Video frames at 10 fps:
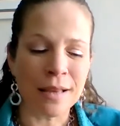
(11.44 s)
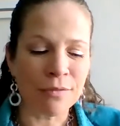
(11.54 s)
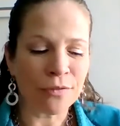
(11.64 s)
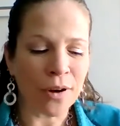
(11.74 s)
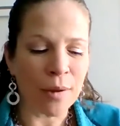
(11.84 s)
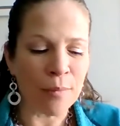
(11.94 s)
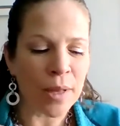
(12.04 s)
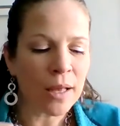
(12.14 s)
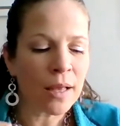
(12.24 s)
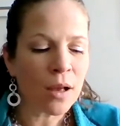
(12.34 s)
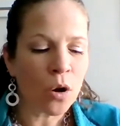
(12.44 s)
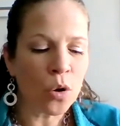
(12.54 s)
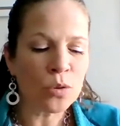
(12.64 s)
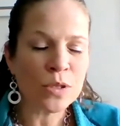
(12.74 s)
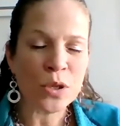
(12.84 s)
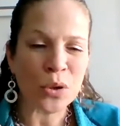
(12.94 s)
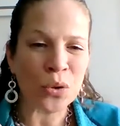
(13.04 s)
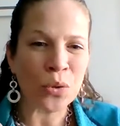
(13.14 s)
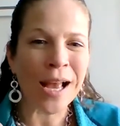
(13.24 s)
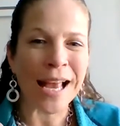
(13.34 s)
from Who's
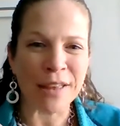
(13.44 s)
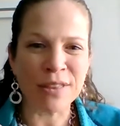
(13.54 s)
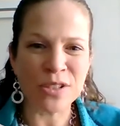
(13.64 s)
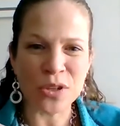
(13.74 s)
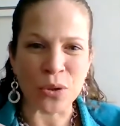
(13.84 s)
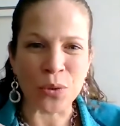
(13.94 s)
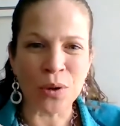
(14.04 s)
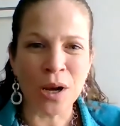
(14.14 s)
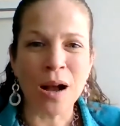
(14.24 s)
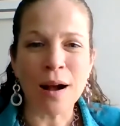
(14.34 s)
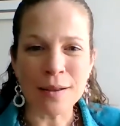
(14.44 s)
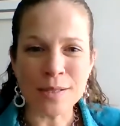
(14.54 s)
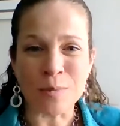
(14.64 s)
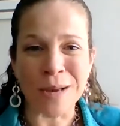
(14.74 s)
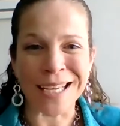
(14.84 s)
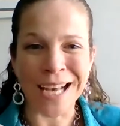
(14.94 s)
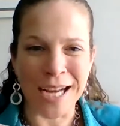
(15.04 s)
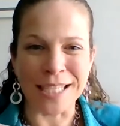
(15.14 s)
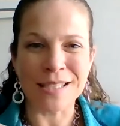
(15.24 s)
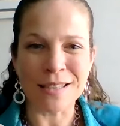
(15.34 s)
Who at the Zoo, also by
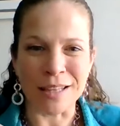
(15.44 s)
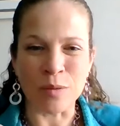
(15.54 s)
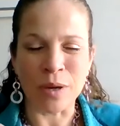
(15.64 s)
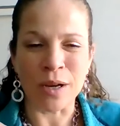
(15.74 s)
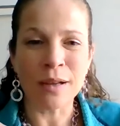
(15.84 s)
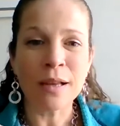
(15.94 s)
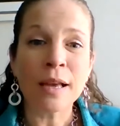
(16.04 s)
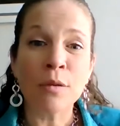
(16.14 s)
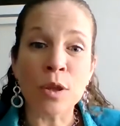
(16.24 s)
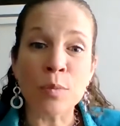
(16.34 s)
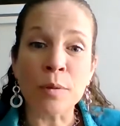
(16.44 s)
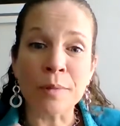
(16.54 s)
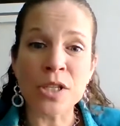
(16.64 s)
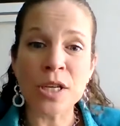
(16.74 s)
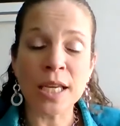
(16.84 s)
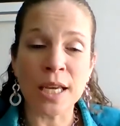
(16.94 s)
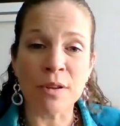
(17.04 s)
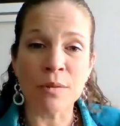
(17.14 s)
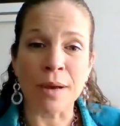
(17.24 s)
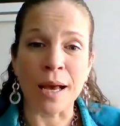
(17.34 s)
Konnie Saliba, with permission
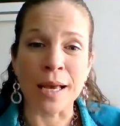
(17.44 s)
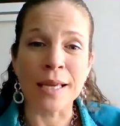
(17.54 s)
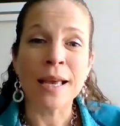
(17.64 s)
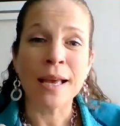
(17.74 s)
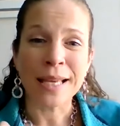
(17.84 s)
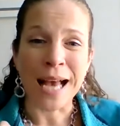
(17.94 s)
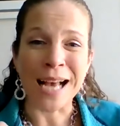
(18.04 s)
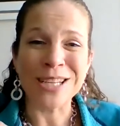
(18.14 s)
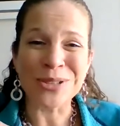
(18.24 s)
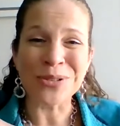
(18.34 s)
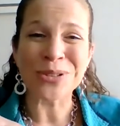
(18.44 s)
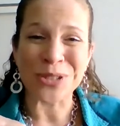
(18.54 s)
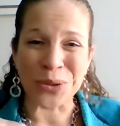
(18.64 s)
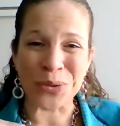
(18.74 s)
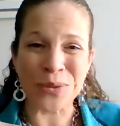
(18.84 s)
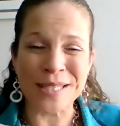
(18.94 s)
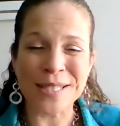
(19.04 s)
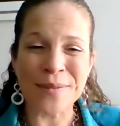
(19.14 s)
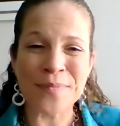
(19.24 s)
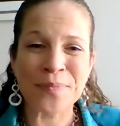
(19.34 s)
given by Cock-a-Doodle
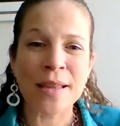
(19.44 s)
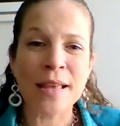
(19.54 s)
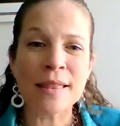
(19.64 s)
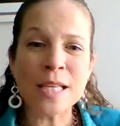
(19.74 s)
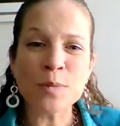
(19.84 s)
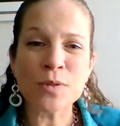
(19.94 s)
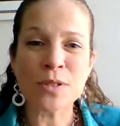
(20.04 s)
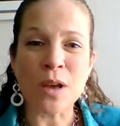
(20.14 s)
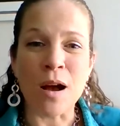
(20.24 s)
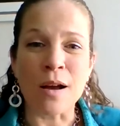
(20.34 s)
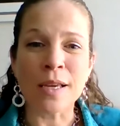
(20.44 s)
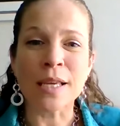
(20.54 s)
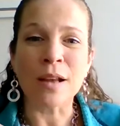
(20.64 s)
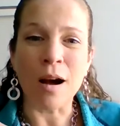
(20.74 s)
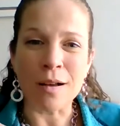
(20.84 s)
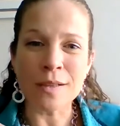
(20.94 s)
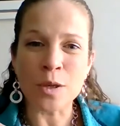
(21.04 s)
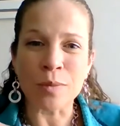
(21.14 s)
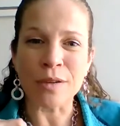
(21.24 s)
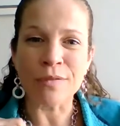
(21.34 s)
Tunes. This song can
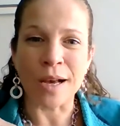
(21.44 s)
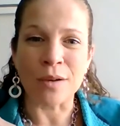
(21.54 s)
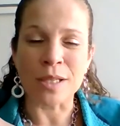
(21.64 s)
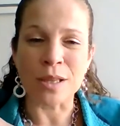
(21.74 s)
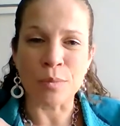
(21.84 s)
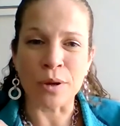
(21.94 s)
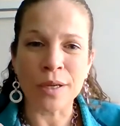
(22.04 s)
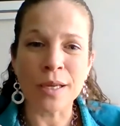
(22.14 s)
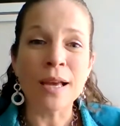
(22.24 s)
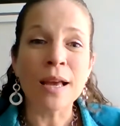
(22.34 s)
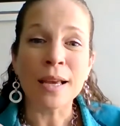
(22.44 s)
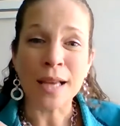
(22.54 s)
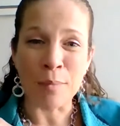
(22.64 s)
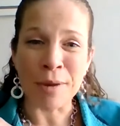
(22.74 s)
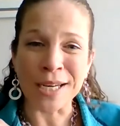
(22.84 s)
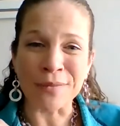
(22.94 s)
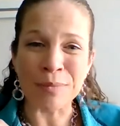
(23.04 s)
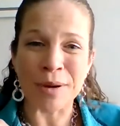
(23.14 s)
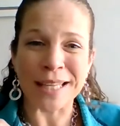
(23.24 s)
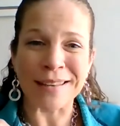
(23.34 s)
also be found in the book Come On
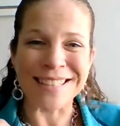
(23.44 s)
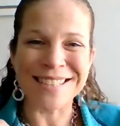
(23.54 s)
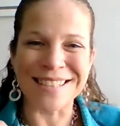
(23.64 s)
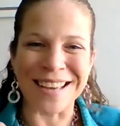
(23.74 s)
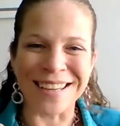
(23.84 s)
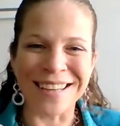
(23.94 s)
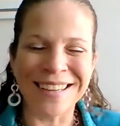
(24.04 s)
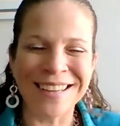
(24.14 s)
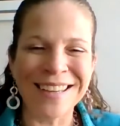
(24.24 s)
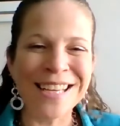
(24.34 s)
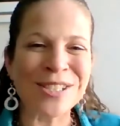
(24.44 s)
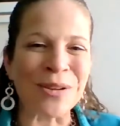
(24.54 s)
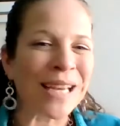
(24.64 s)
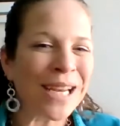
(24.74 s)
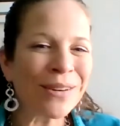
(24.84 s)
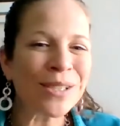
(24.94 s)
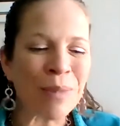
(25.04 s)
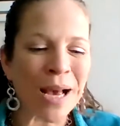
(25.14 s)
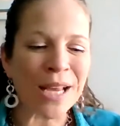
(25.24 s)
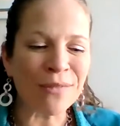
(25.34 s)
Everybody Let's Sing. So here is
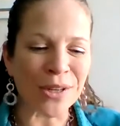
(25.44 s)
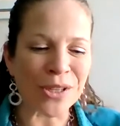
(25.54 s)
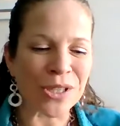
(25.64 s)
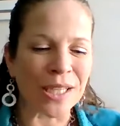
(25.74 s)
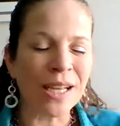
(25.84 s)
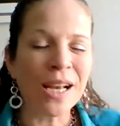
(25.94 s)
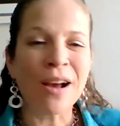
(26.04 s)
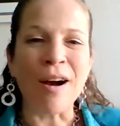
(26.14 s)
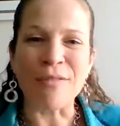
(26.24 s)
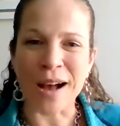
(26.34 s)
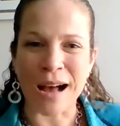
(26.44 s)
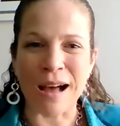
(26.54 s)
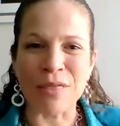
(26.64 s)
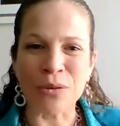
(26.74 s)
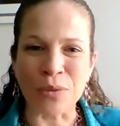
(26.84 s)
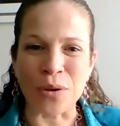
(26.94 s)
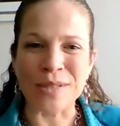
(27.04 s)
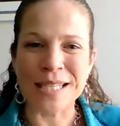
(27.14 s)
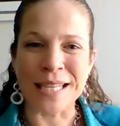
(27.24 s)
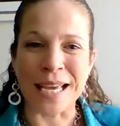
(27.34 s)
my version of On the Road
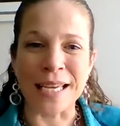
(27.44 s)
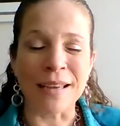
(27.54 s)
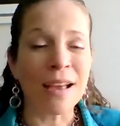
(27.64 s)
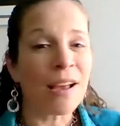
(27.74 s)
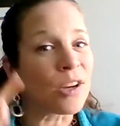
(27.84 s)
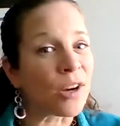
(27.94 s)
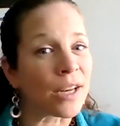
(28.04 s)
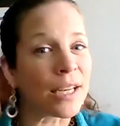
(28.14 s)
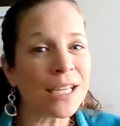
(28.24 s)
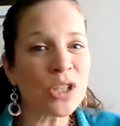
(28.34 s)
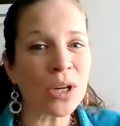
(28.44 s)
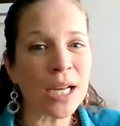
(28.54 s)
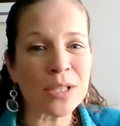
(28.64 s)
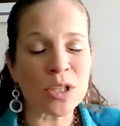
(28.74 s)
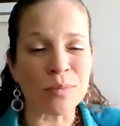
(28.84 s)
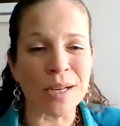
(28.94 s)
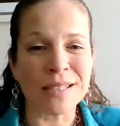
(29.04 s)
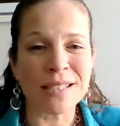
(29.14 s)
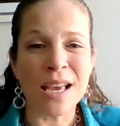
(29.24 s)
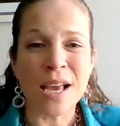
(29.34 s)
Today. You're going to need your
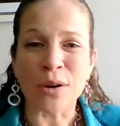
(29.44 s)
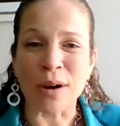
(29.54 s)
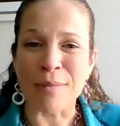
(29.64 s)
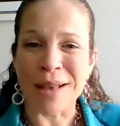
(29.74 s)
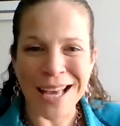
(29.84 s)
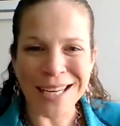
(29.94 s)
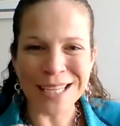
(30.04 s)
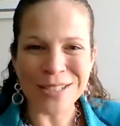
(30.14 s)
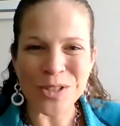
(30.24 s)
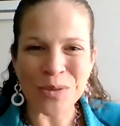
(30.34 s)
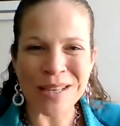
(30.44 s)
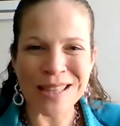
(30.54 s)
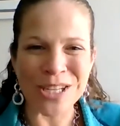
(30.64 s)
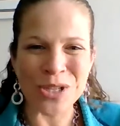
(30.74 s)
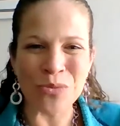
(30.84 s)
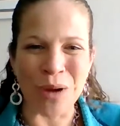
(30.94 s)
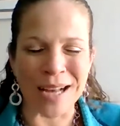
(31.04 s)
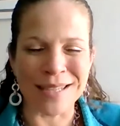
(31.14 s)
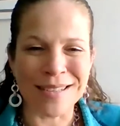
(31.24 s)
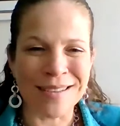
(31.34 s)
instruments. Grab any instrument that you
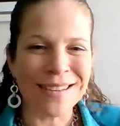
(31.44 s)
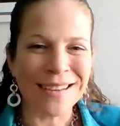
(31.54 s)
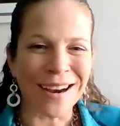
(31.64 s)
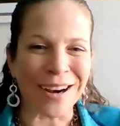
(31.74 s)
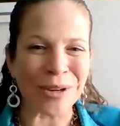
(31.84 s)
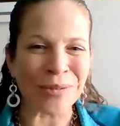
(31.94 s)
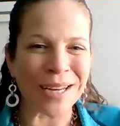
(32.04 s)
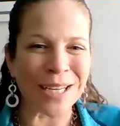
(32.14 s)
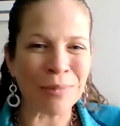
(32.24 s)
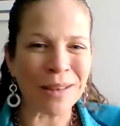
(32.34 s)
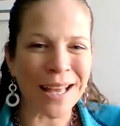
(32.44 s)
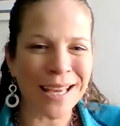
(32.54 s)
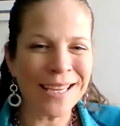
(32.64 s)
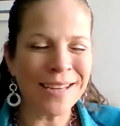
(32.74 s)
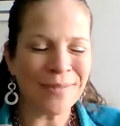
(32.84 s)
want. Are you ready to play?